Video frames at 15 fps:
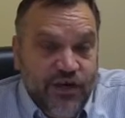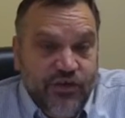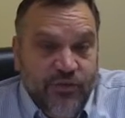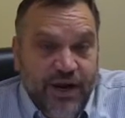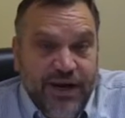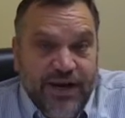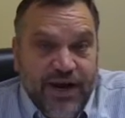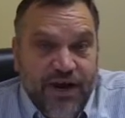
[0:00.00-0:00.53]

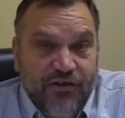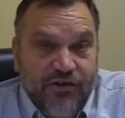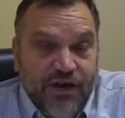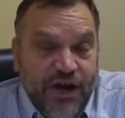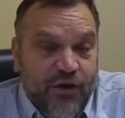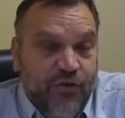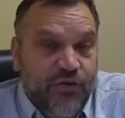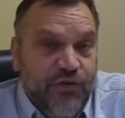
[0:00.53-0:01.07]
Right now,
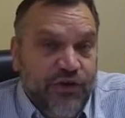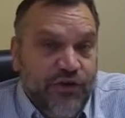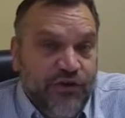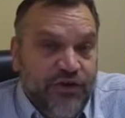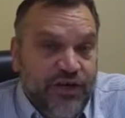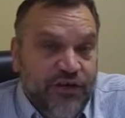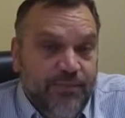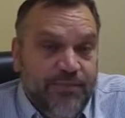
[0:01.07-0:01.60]
I don't think you
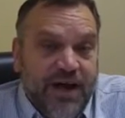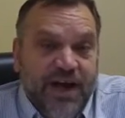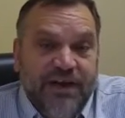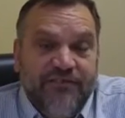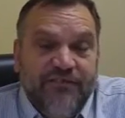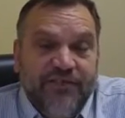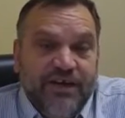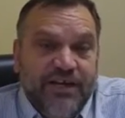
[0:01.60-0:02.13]
can
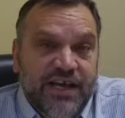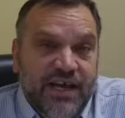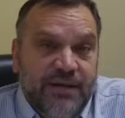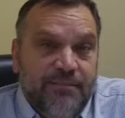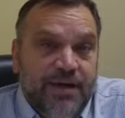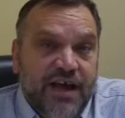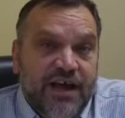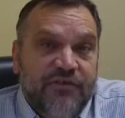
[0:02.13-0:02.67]

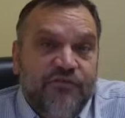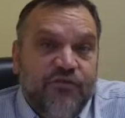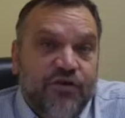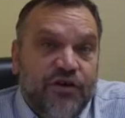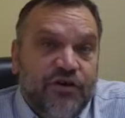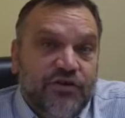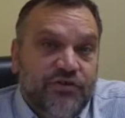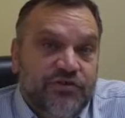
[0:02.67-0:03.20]
buy a
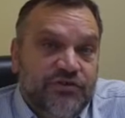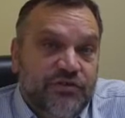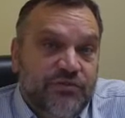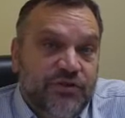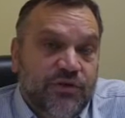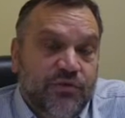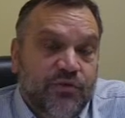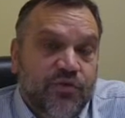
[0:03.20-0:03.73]
foreclosure
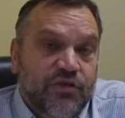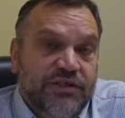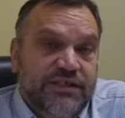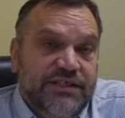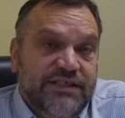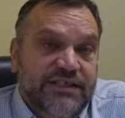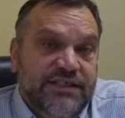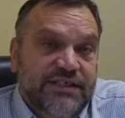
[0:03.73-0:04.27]
with a
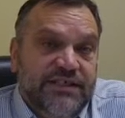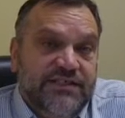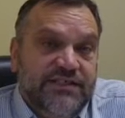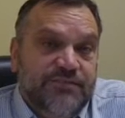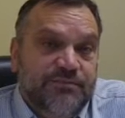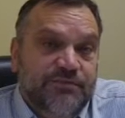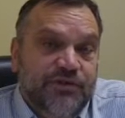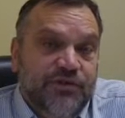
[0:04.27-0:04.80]
warranty deed,
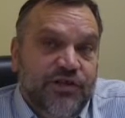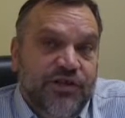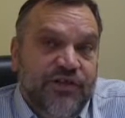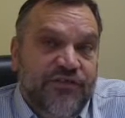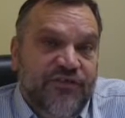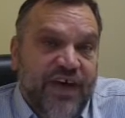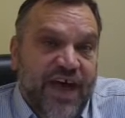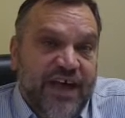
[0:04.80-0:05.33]
just due to the
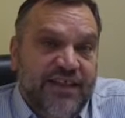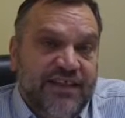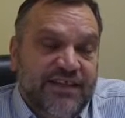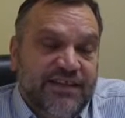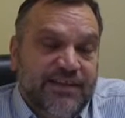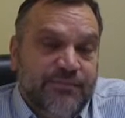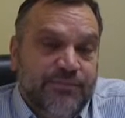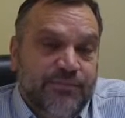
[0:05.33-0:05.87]
fact
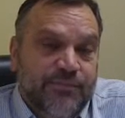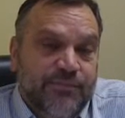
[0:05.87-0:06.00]
that the